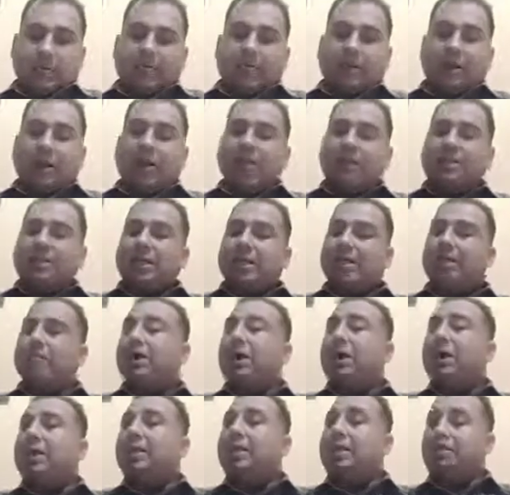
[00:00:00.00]
For a little
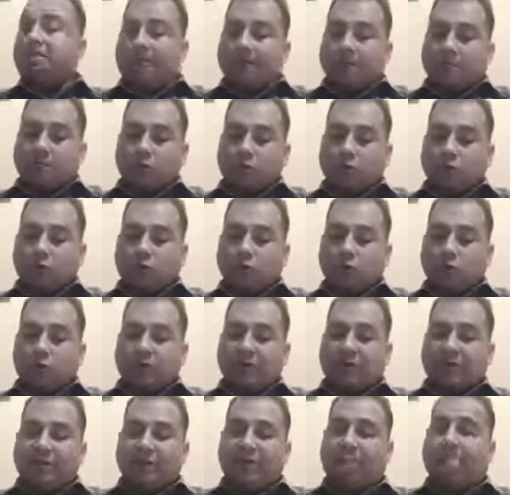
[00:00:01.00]
while, the man
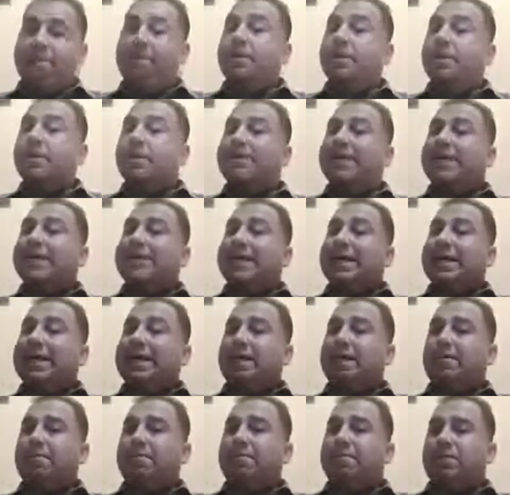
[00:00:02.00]
stood with a puzzled
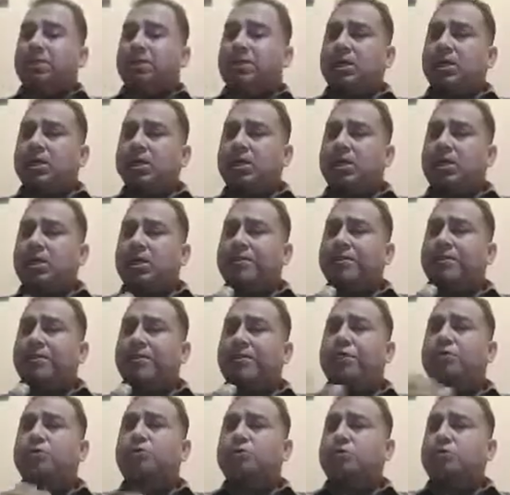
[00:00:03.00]
air,
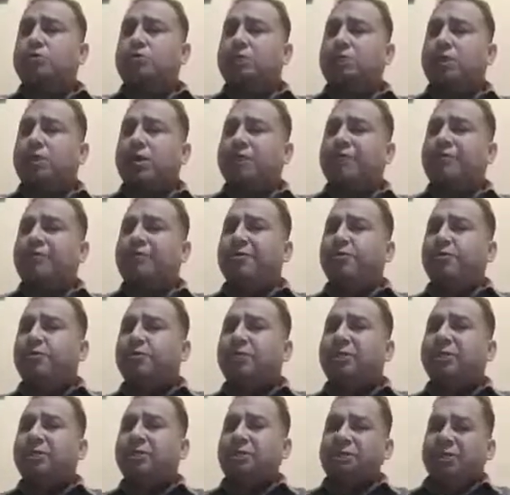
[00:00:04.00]

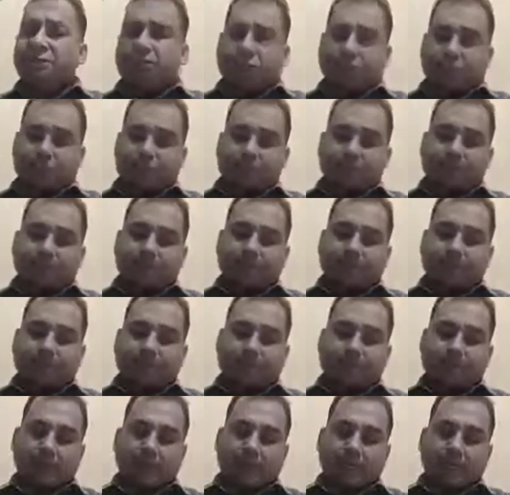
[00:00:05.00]
confused situation.
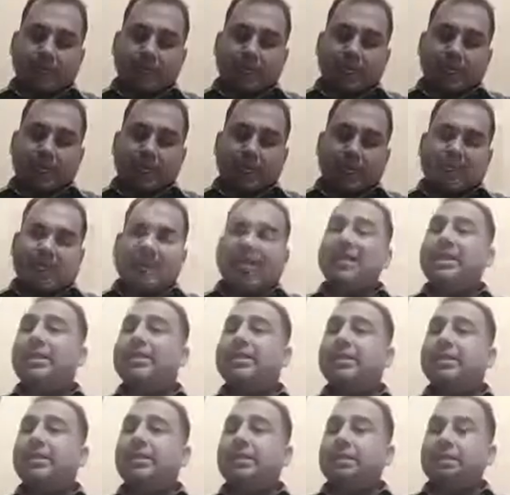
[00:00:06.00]
Then
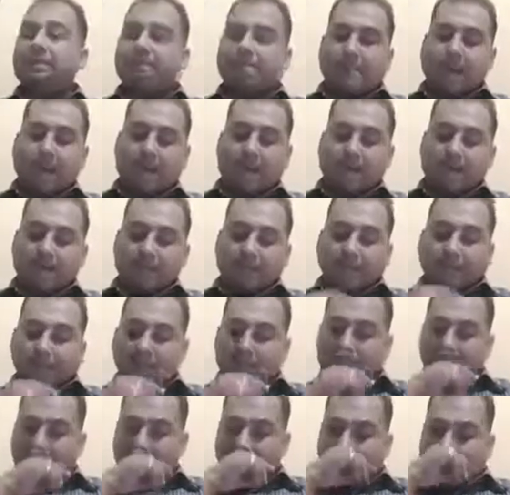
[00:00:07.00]
he turned back
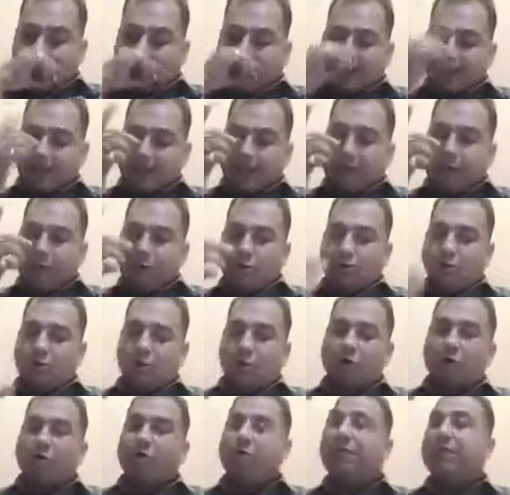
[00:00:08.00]
and went into
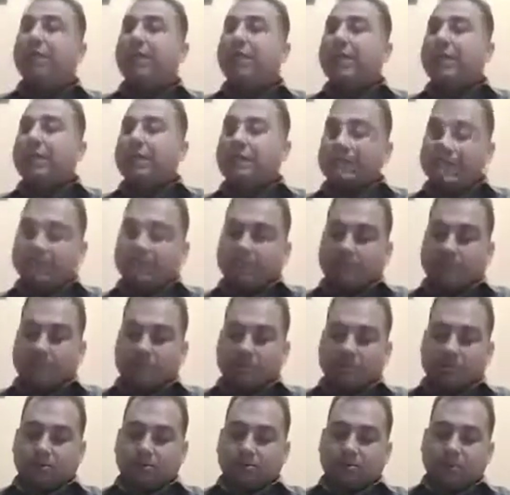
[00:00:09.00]
the hovel
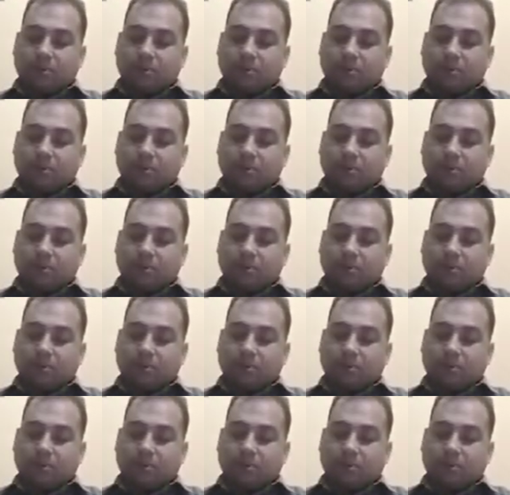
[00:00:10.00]
again.